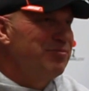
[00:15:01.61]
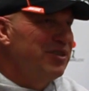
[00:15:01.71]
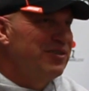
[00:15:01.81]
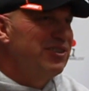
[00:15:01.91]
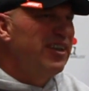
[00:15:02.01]

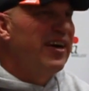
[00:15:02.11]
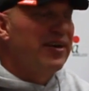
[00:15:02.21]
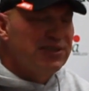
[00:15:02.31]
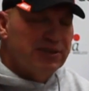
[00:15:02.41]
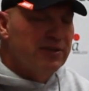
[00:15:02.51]
But yeah,
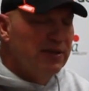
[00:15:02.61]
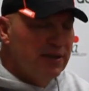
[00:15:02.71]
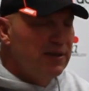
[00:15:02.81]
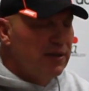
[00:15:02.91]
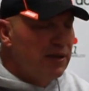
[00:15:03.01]
it's a,
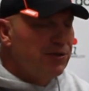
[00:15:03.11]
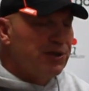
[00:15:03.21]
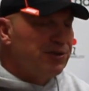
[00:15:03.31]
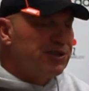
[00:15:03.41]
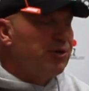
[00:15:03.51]

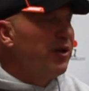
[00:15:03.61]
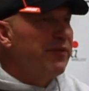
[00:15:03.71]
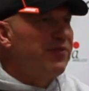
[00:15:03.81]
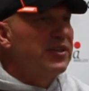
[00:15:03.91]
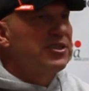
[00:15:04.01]
until we
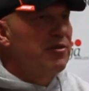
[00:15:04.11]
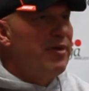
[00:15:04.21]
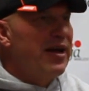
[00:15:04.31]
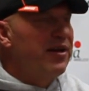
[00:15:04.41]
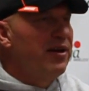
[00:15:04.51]
get fixed in the
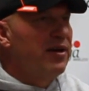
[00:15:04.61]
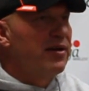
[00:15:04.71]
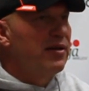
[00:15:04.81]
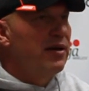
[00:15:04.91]
back end,